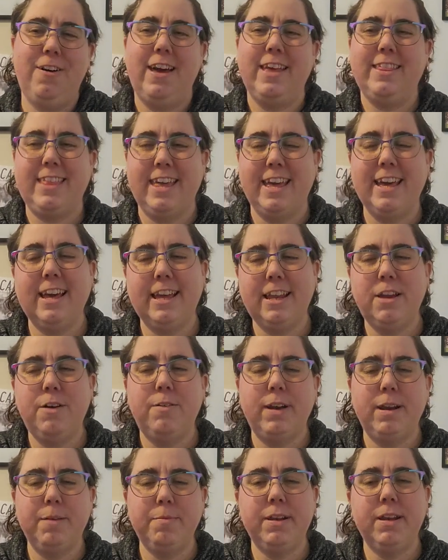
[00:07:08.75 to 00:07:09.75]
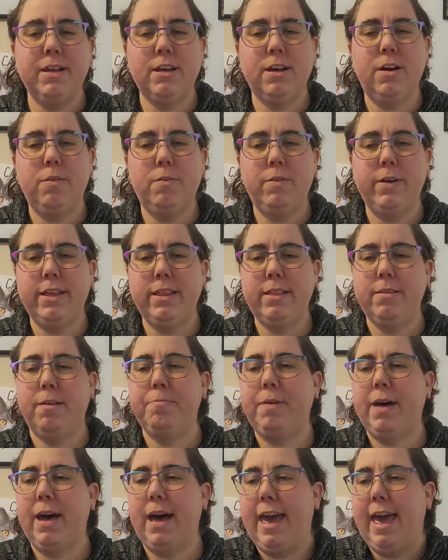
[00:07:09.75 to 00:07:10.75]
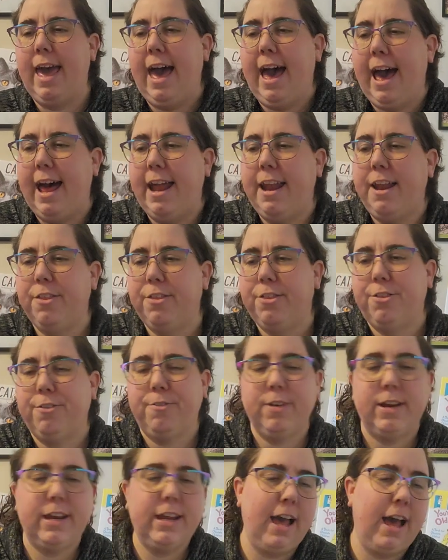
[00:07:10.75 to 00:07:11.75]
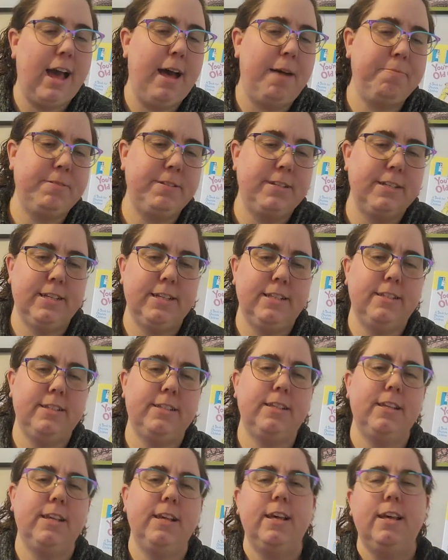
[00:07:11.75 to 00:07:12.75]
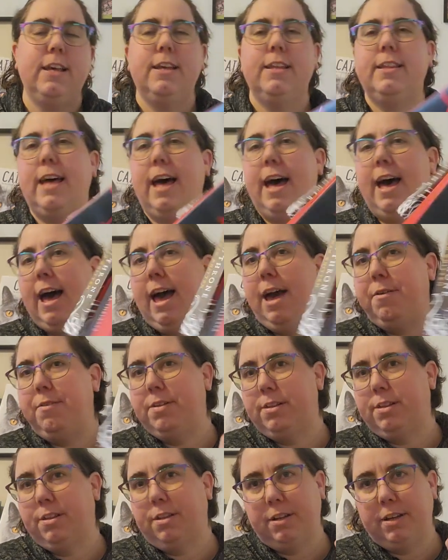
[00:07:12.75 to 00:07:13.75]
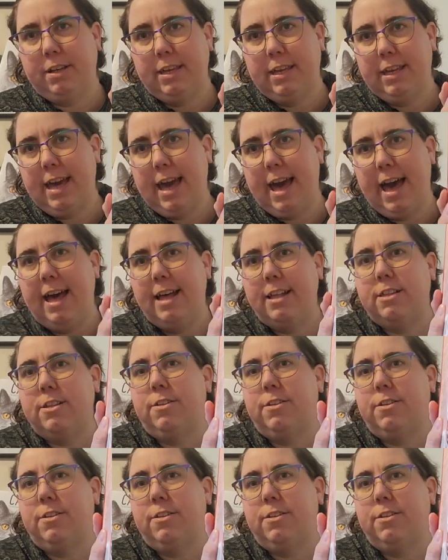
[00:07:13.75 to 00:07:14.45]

I think I know what I'm going to go with, but I had three options that I was looking at.